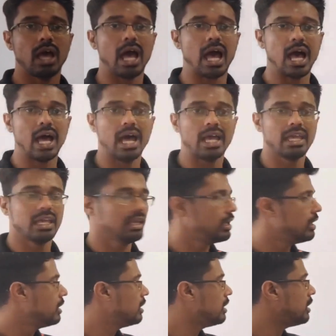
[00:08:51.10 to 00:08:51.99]
I
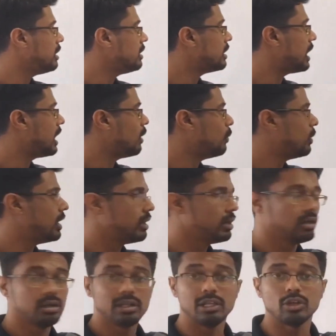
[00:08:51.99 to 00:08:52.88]
in our
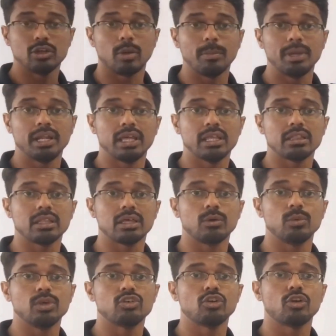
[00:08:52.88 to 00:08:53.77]
denominator.
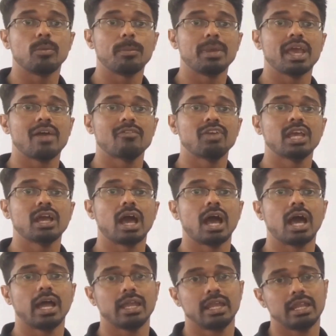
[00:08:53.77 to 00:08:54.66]
We shouldn't be having
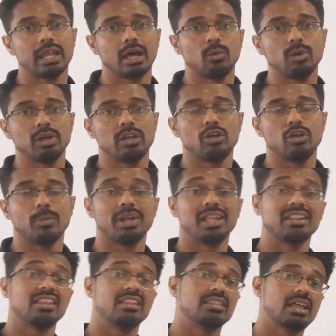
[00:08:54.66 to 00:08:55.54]
I in our
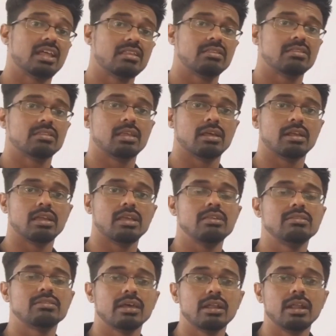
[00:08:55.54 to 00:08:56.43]
denominator. That's the
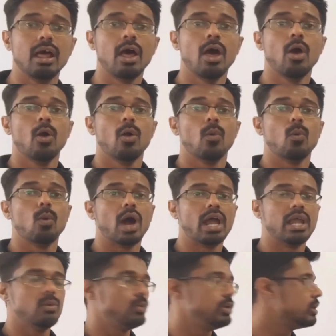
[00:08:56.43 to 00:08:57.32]
reason
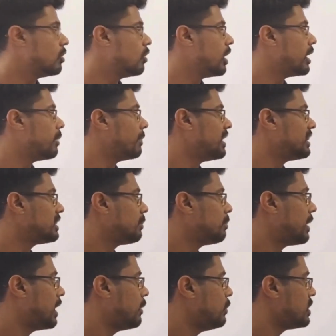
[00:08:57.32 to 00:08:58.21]
why we go and
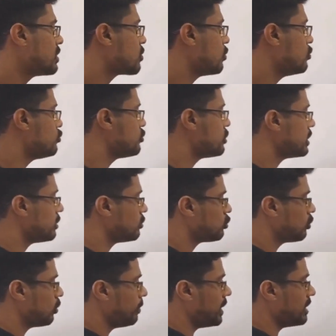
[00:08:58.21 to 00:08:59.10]
multiply with conjugate.
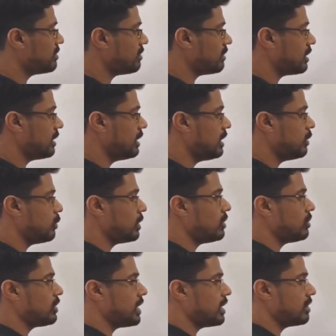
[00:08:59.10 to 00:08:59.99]
So basically,
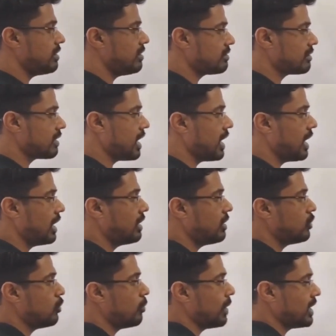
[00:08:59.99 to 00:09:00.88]
when you take this guy, you